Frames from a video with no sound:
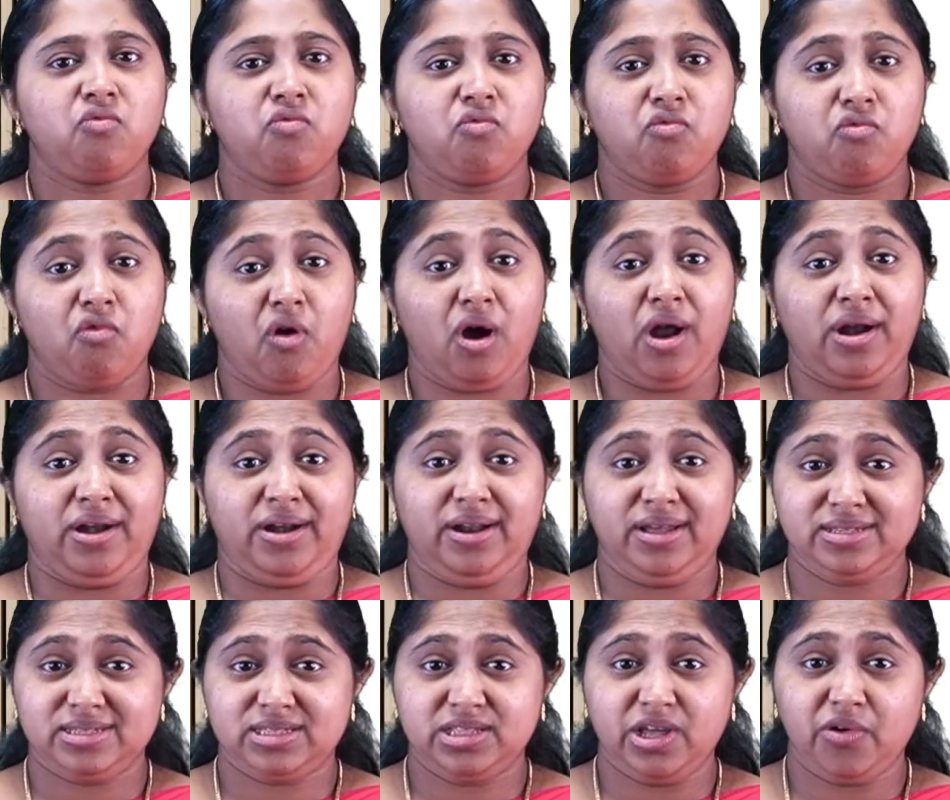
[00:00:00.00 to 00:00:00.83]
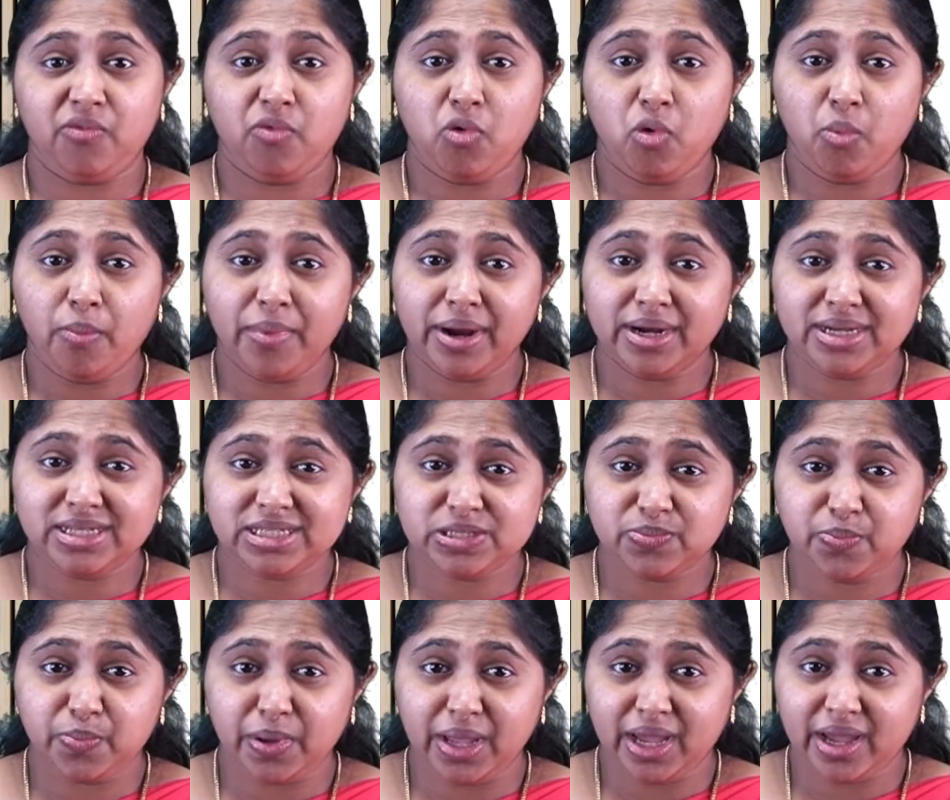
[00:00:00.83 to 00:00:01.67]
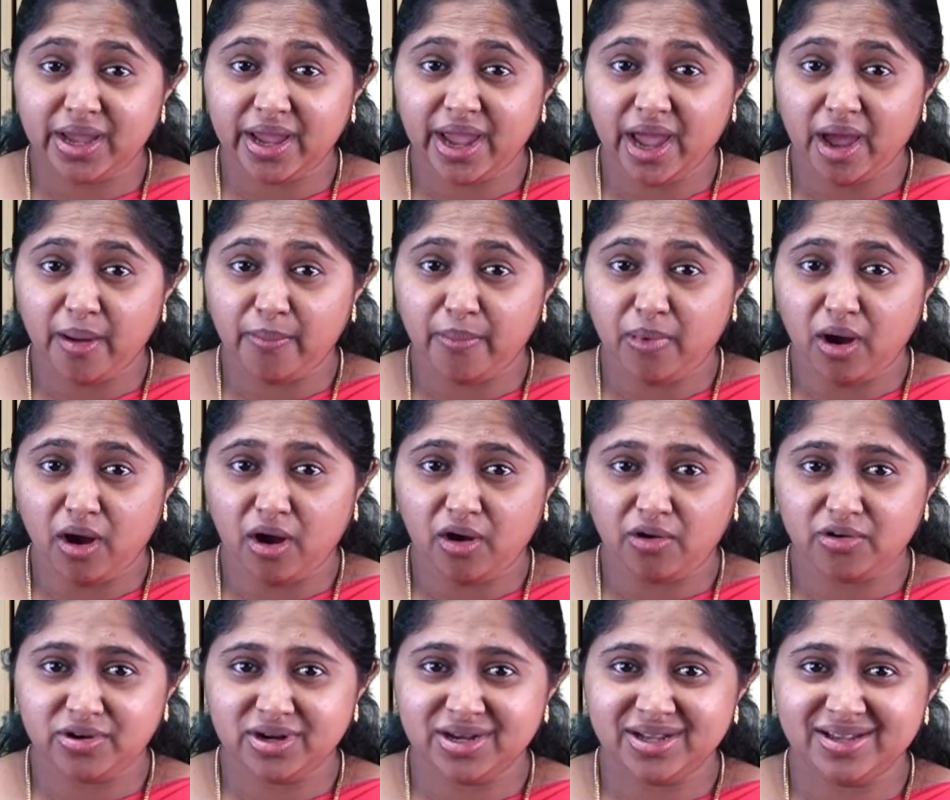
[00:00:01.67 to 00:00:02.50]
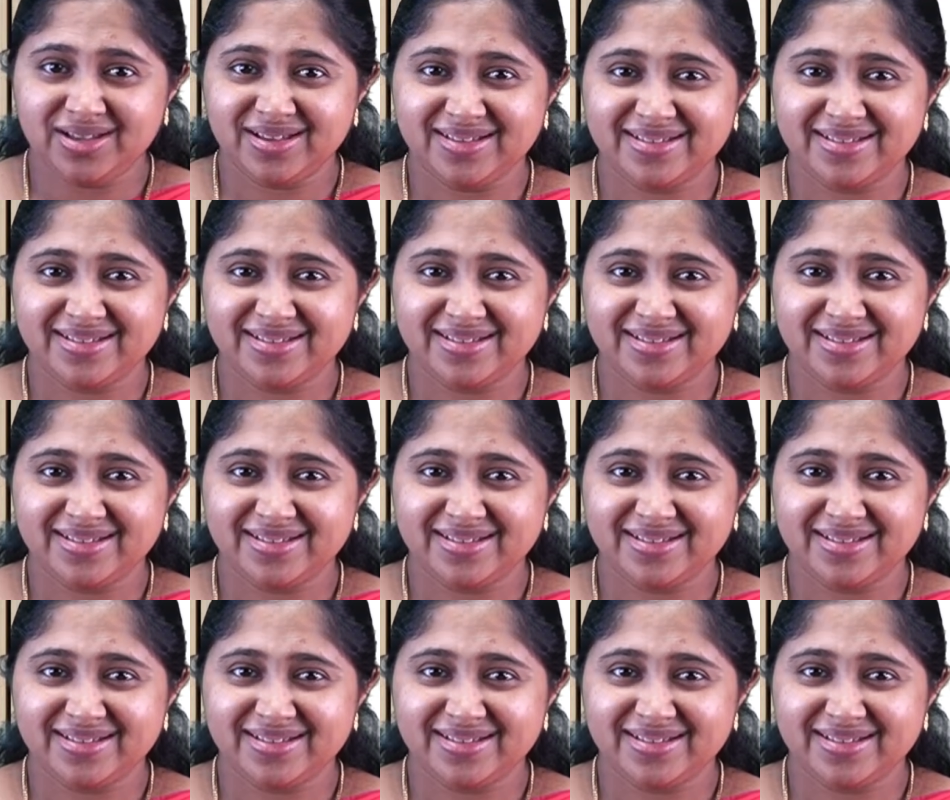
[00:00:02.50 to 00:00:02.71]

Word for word: What does the woman speak about?